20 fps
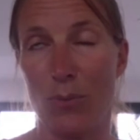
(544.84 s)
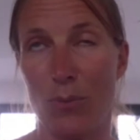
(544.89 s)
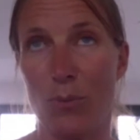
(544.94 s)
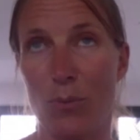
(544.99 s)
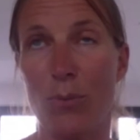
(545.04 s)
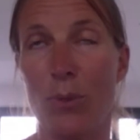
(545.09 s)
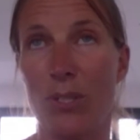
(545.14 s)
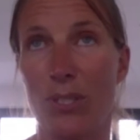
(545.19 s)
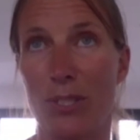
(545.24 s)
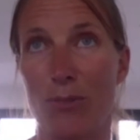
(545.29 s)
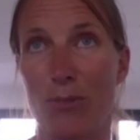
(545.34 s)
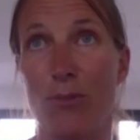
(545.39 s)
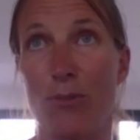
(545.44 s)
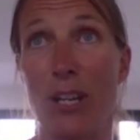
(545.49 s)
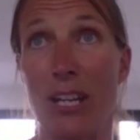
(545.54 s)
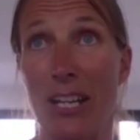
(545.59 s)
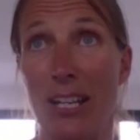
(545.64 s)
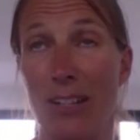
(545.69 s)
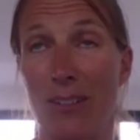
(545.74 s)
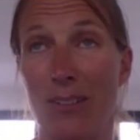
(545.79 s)
was a
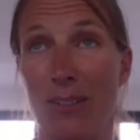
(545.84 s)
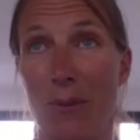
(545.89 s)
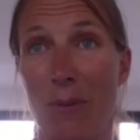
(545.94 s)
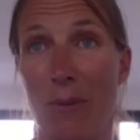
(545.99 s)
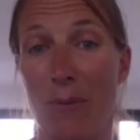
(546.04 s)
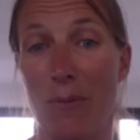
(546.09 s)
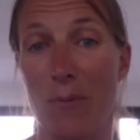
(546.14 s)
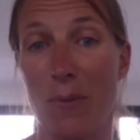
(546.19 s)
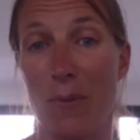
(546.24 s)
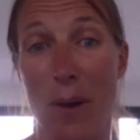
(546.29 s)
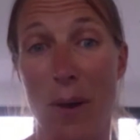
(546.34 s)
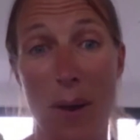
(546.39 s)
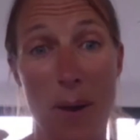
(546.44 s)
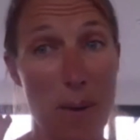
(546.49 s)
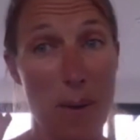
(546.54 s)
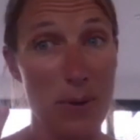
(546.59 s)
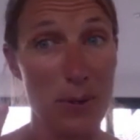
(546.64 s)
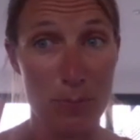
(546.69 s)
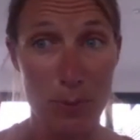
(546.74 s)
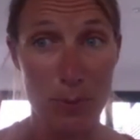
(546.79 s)
real
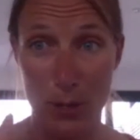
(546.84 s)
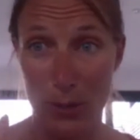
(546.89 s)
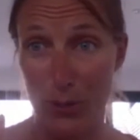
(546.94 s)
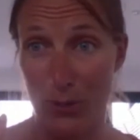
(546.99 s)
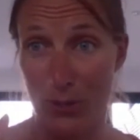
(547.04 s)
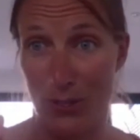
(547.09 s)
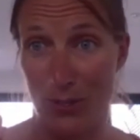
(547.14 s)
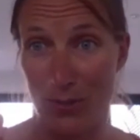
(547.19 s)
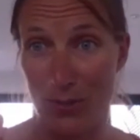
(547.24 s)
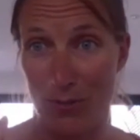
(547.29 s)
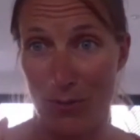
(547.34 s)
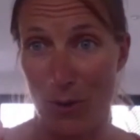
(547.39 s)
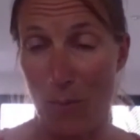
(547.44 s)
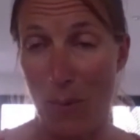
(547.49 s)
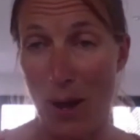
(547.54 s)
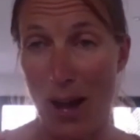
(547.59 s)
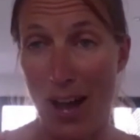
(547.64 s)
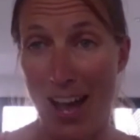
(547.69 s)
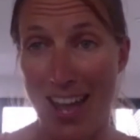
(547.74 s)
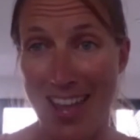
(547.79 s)
boost for
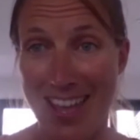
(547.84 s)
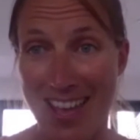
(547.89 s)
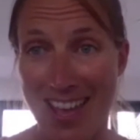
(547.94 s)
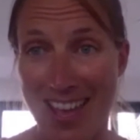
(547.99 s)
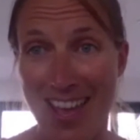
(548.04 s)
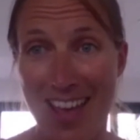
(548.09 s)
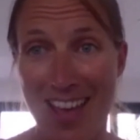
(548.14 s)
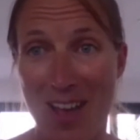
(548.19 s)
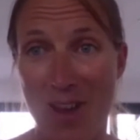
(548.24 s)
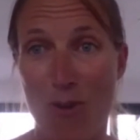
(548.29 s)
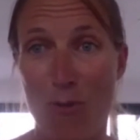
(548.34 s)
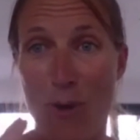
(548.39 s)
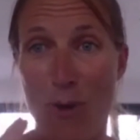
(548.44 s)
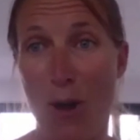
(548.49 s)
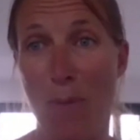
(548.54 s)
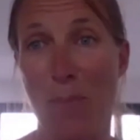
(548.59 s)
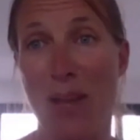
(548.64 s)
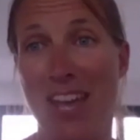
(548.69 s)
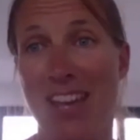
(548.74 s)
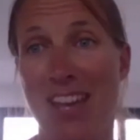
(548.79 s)
my
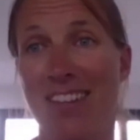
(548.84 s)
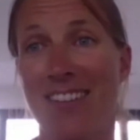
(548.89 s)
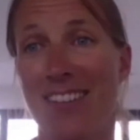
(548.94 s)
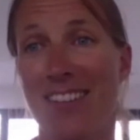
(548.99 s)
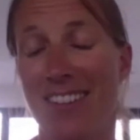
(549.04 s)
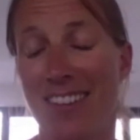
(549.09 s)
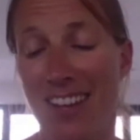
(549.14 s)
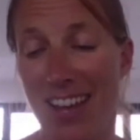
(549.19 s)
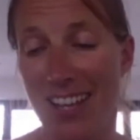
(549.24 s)
well-being.